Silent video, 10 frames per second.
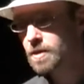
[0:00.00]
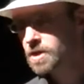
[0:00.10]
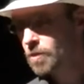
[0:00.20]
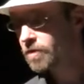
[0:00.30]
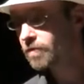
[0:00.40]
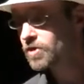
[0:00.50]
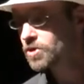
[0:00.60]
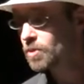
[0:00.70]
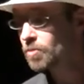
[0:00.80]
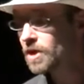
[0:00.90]
Some of the
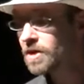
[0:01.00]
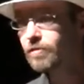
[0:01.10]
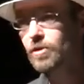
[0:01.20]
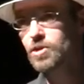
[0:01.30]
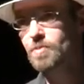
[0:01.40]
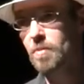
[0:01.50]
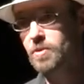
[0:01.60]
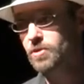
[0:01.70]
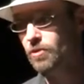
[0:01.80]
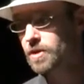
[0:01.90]
fishermen believed the newspaper
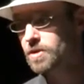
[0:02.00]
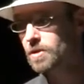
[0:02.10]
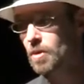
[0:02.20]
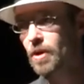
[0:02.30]
stories